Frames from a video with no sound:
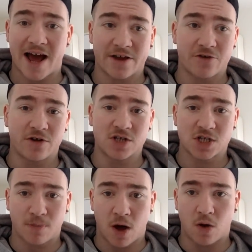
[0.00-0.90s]
accurate and
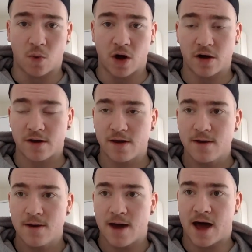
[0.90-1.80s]
smart work.
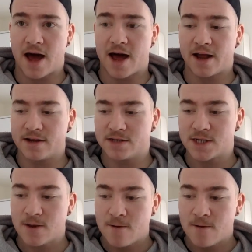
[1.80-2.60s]
And